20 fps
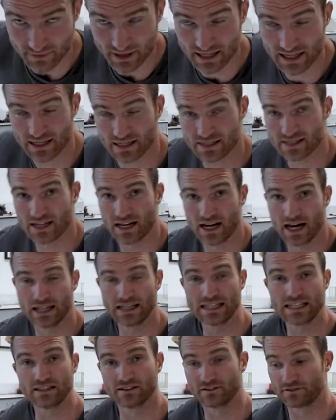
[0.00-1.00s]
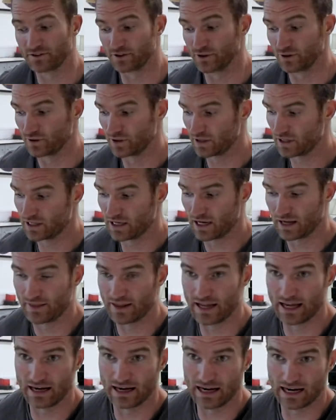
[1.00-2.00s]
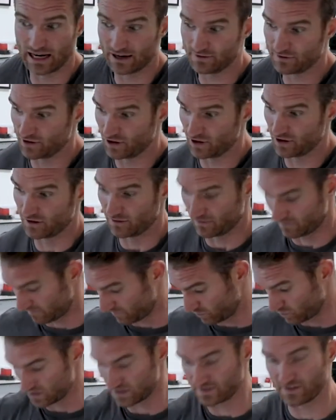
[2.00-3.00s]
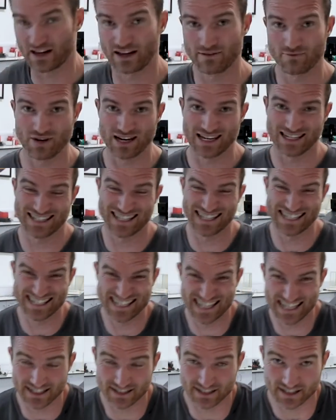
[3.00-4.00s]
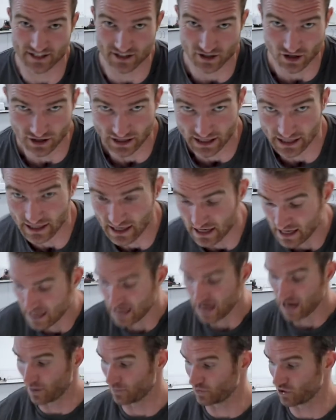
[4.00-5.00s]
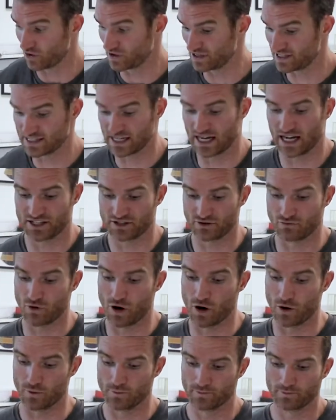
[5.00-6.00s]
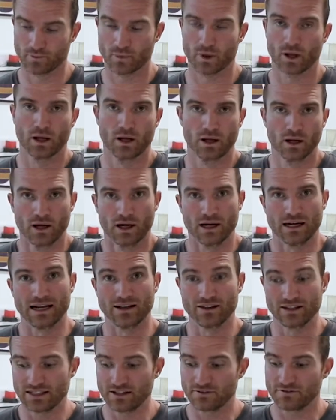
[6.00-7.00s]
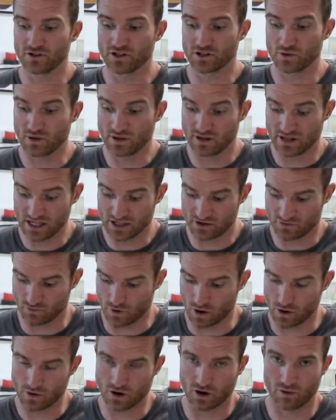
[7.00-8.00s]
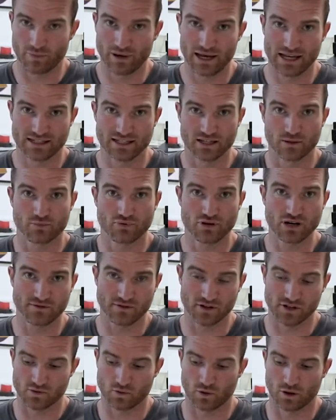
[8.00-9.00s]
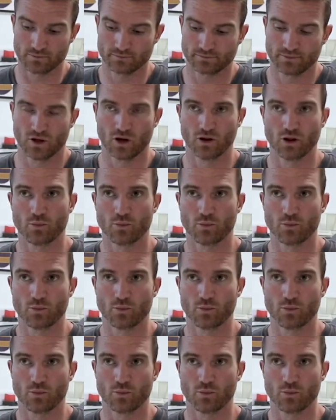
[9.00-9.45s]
minutes, I'll eat the food, and then after 45 minutes since the insulin's gone in, I'm going to start to row. Now the difference with this row compared to the previous one, on